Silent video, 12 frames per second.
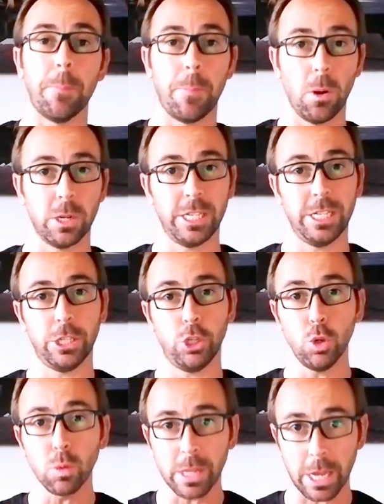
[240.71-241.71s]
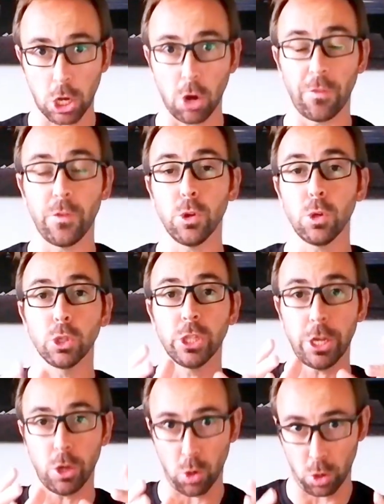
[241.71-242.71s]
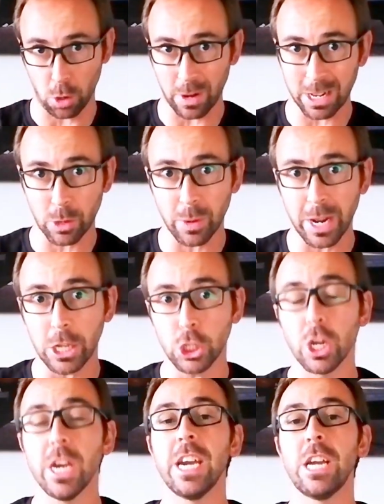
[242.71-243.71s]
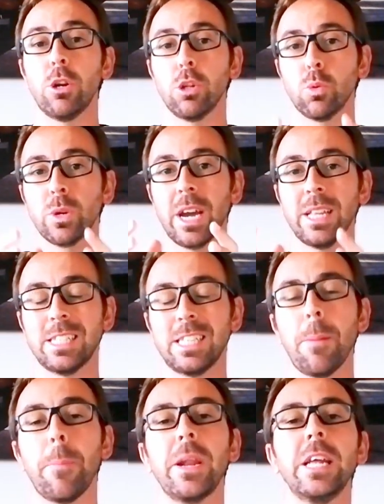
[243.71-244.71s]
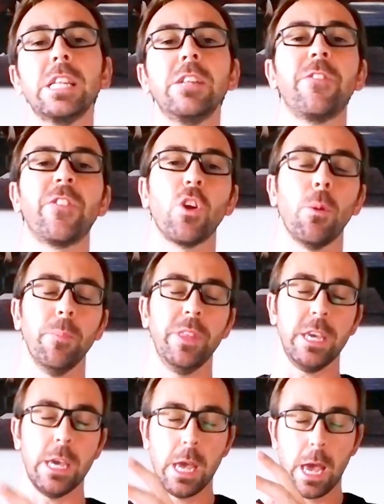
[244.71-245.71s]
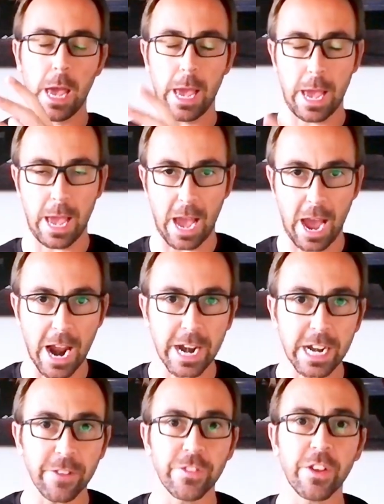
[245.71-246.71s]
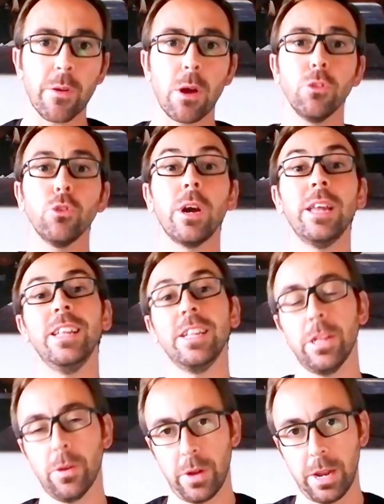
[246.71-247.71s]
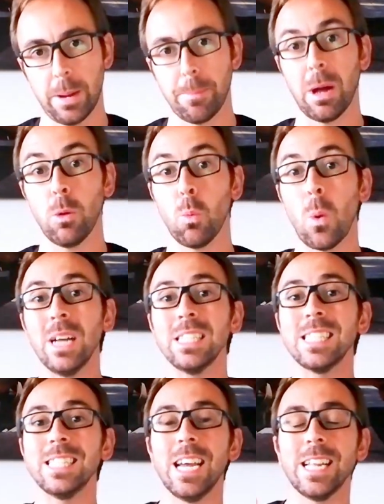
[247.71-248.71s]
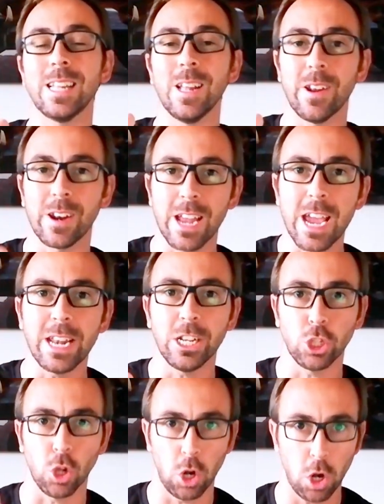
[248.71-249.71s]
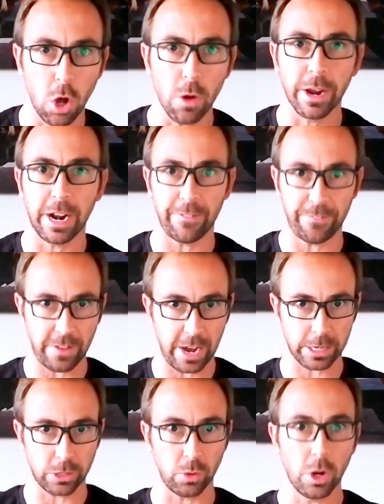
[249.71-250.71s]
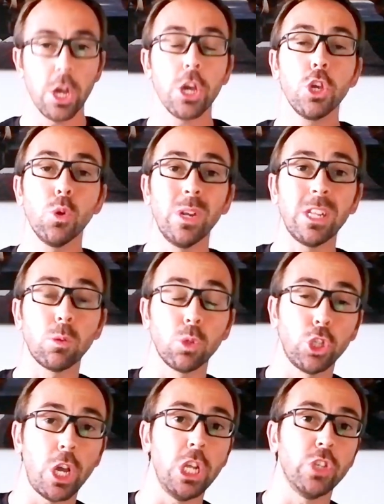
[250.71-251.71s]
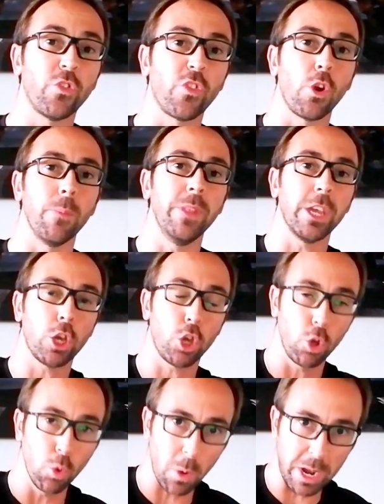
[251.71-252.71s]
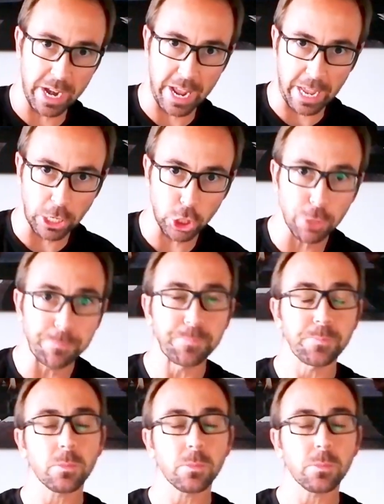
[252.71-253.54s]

important that you take off, you use your local QNH in order to get separated from the aircraft around you and the terrain. But once the terrain is no longer a factor, you need to change from the QNH